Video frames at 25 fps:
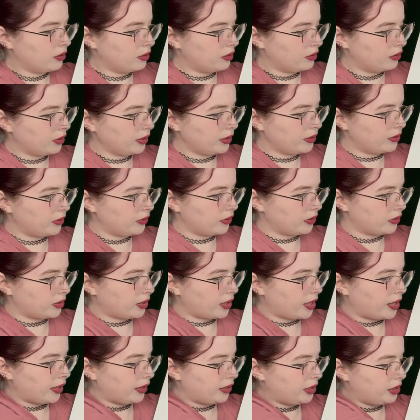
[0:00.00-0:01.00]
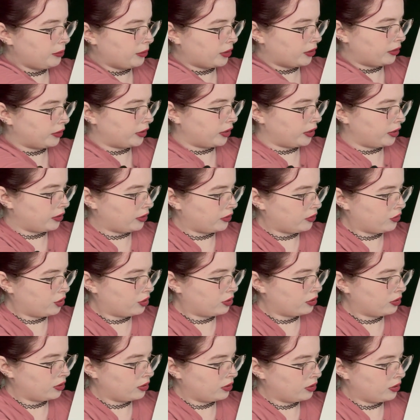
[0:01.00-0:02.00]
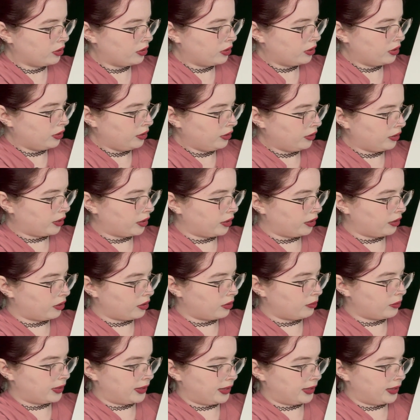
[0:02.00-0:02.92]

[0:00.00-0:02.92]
This is a tiny bird cage that I thought was